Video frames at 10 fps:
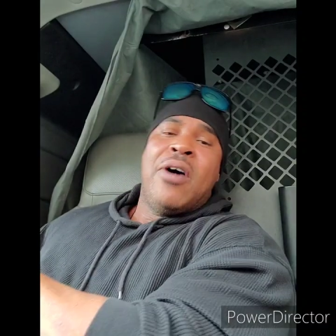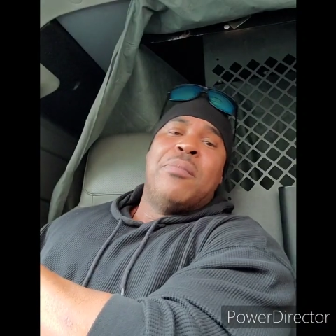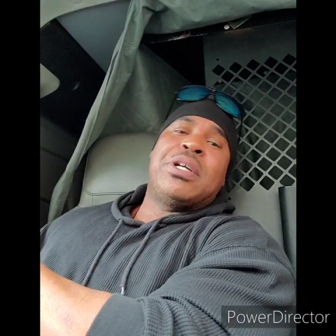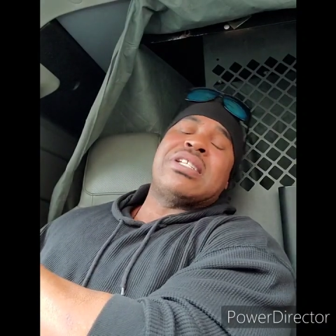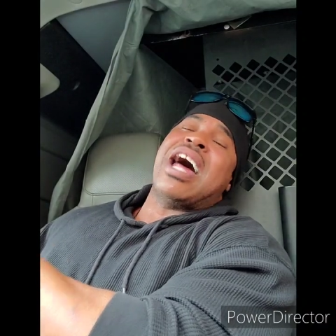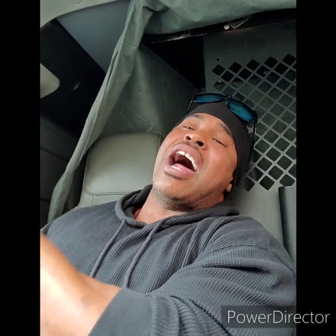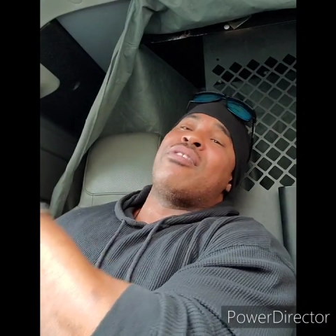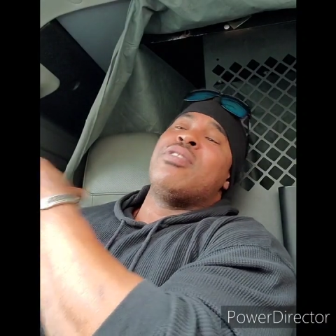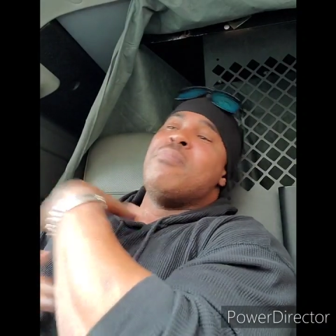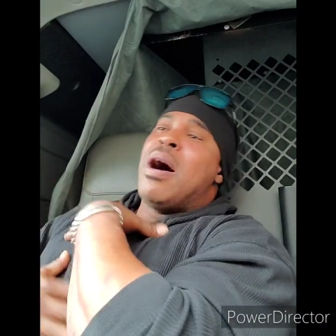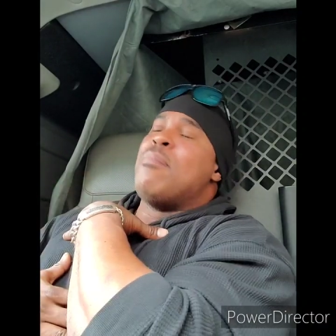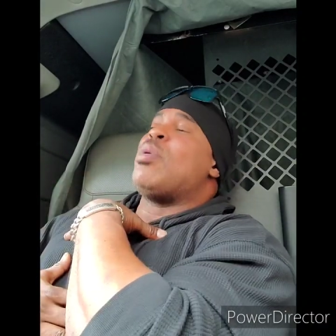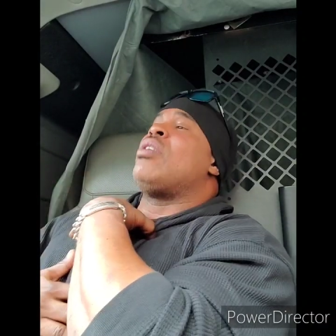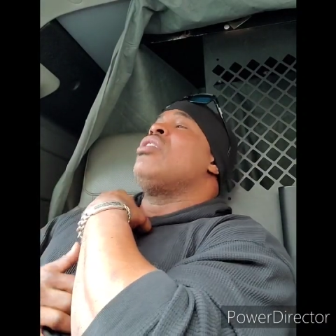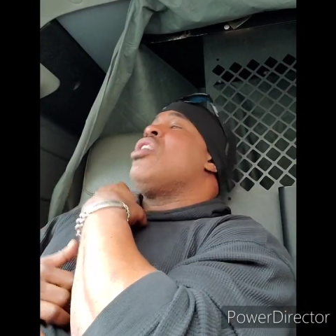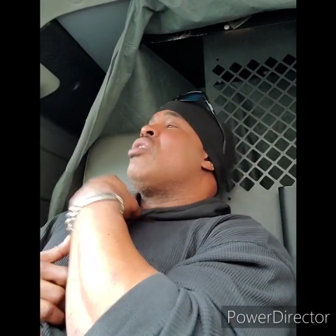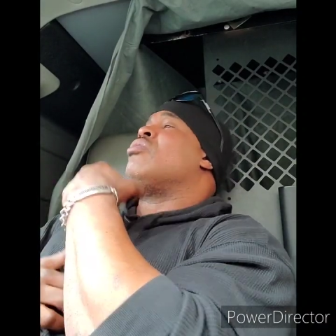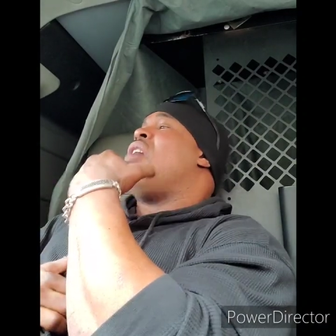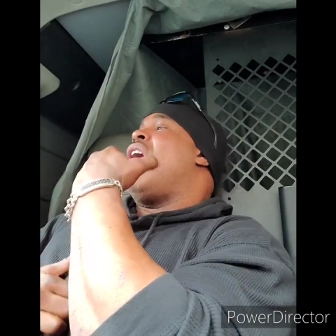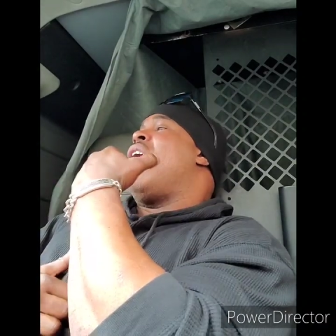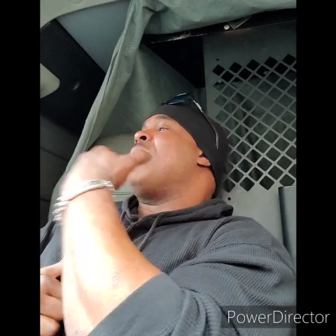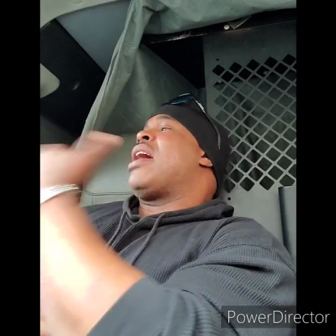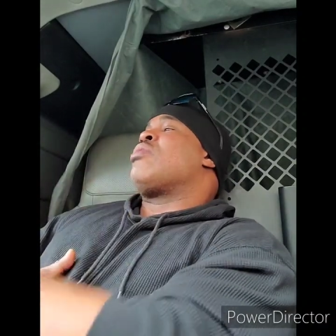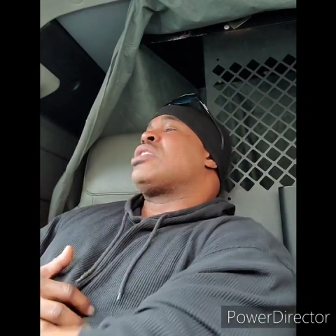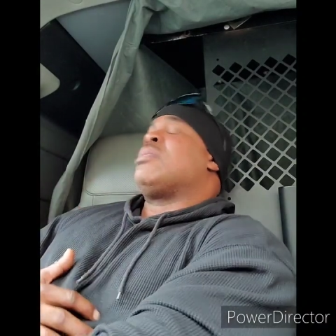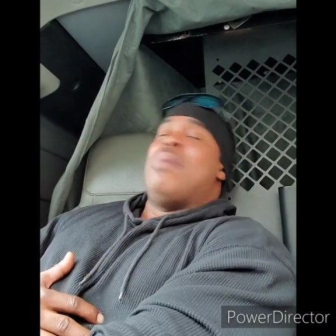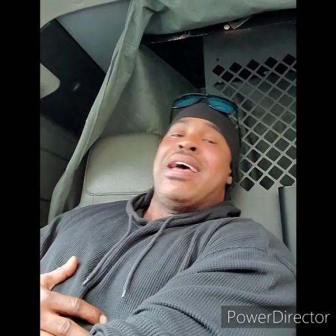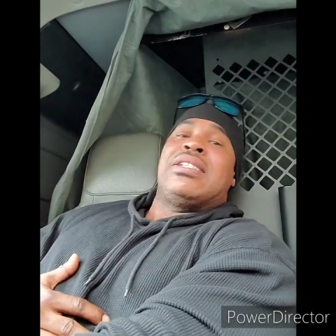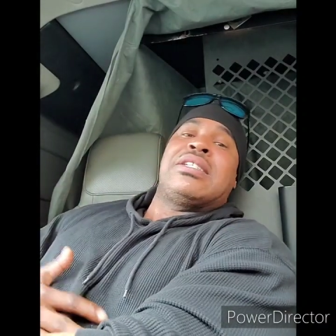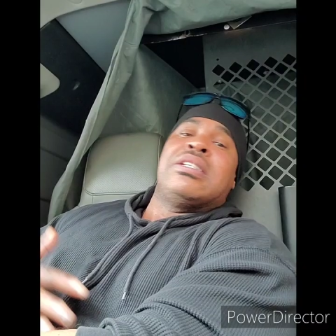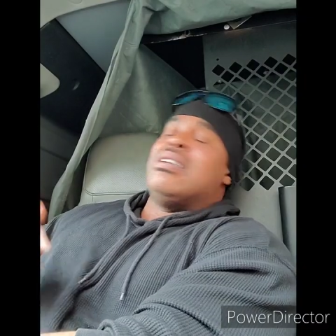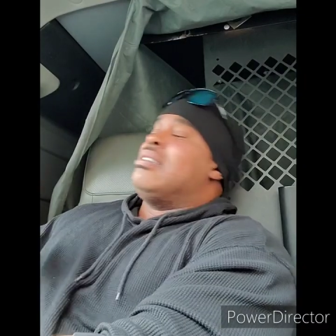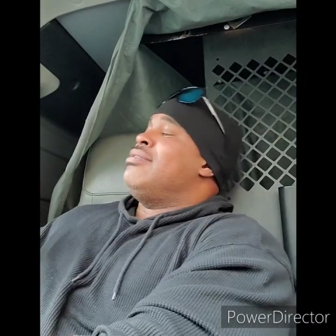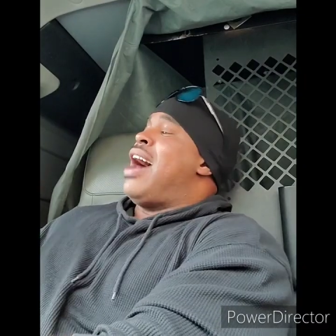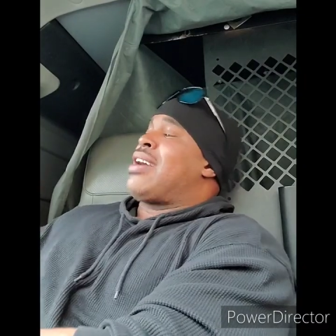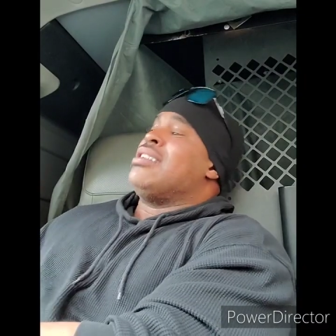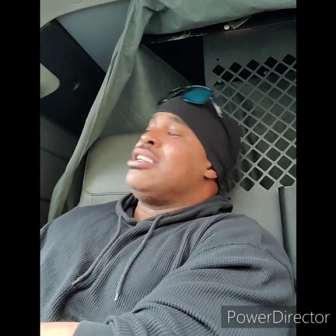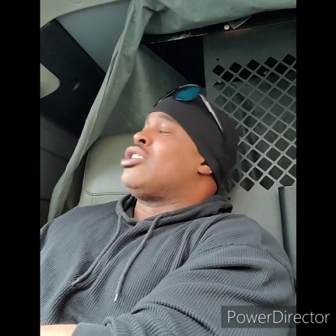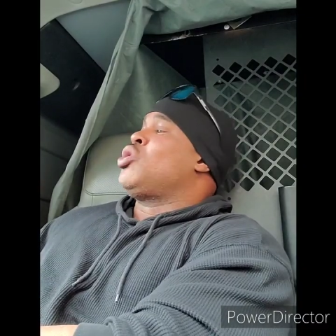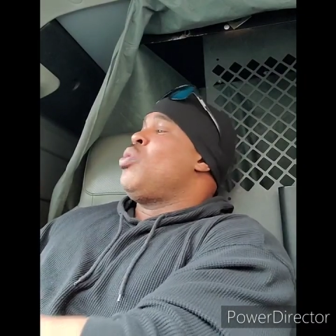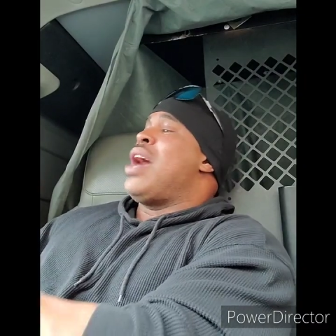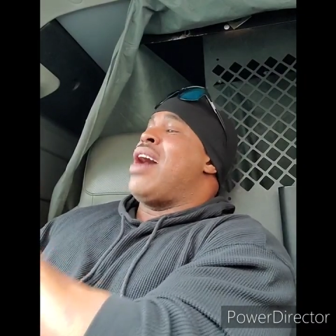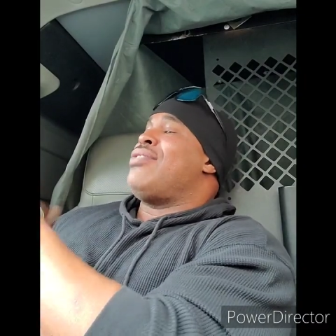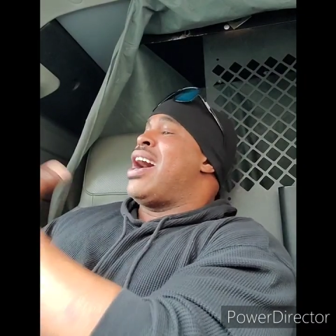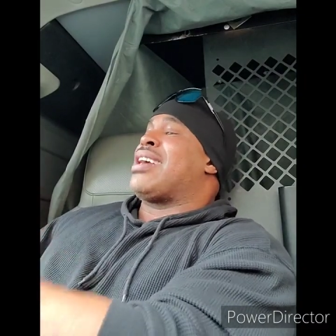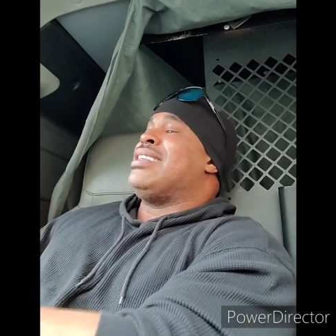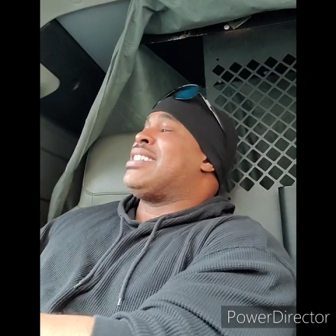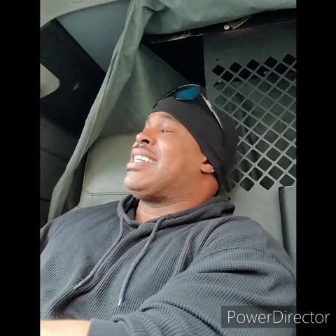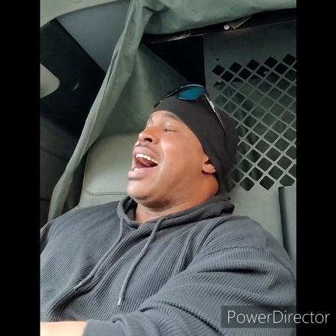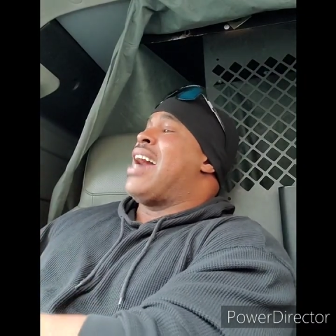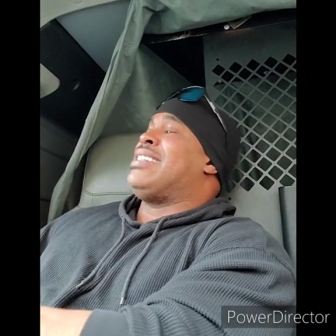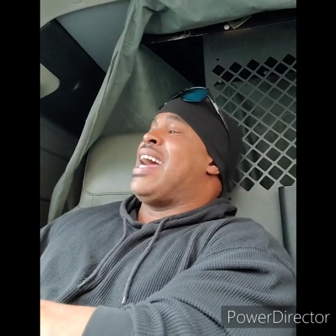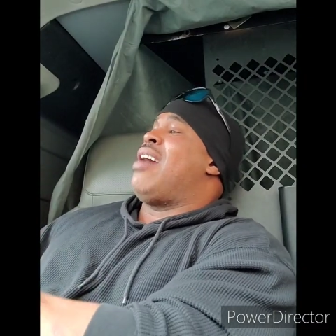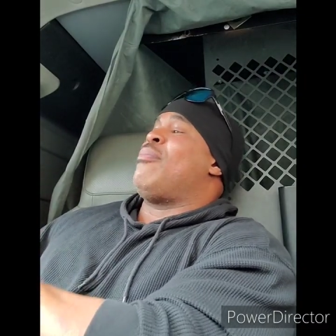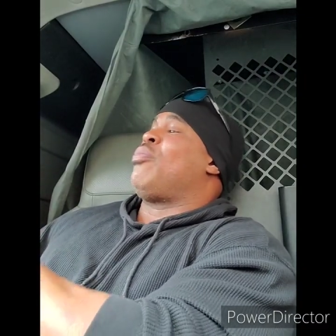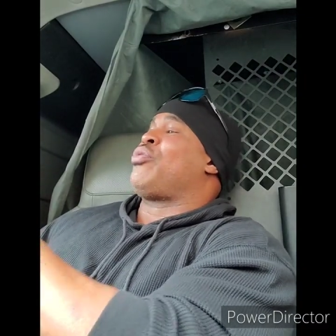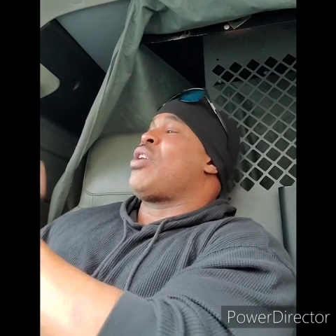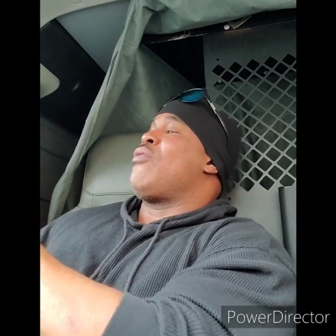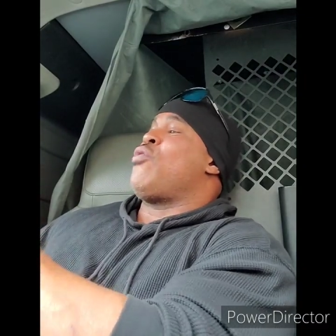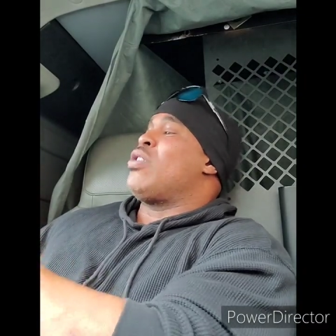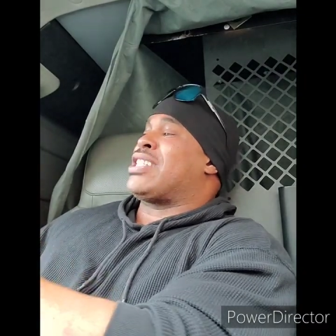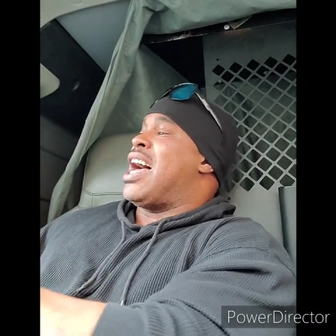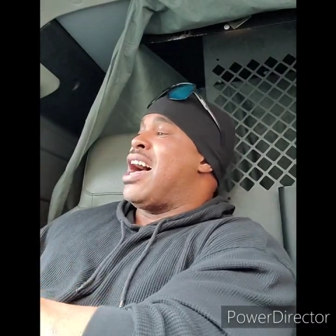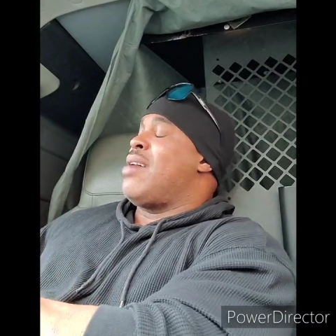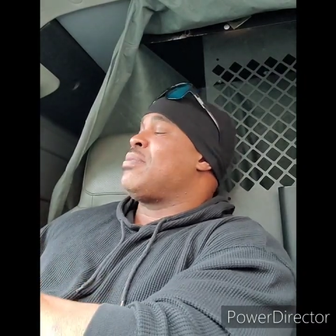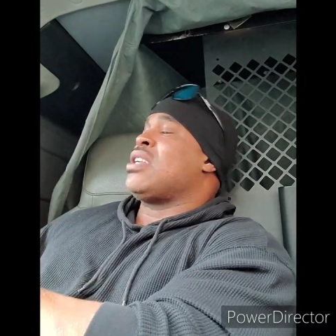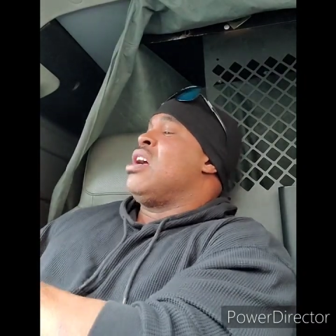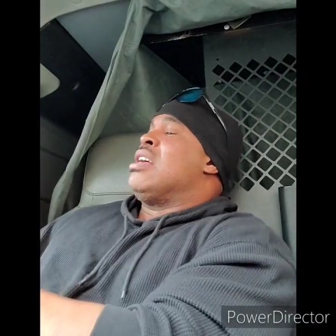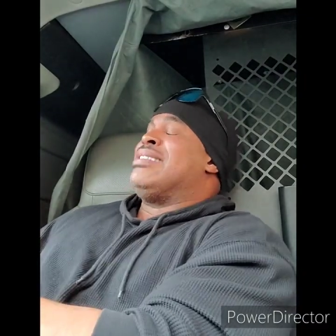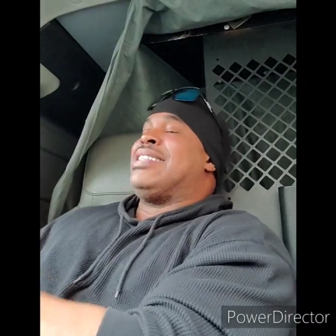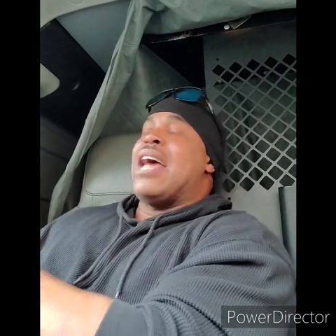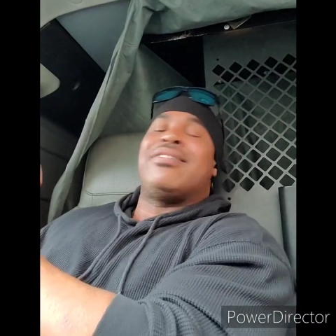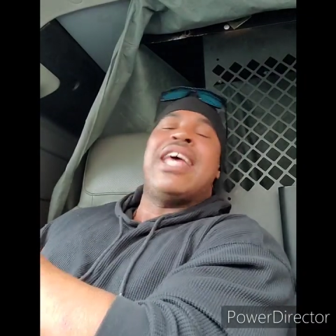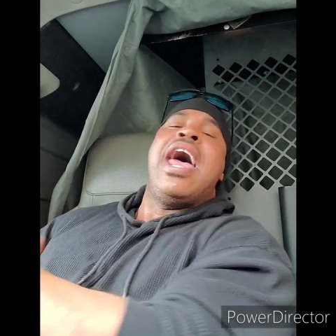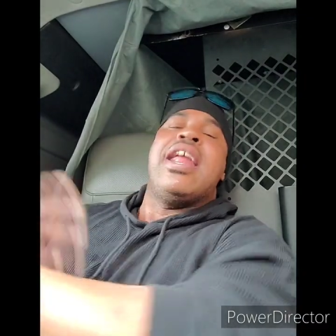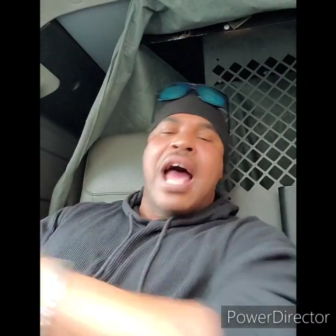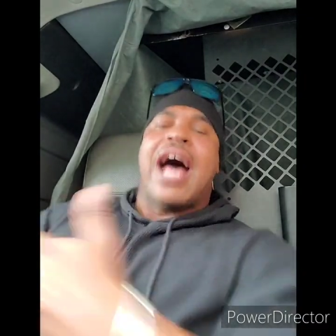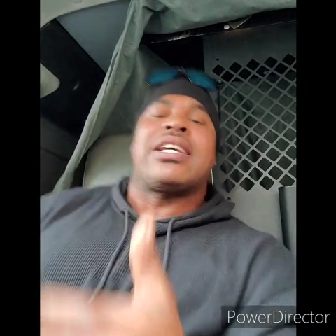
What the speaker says: because I remember Errol Spence knocking this dude out, knocking this guy down 3 or 4 times. Then I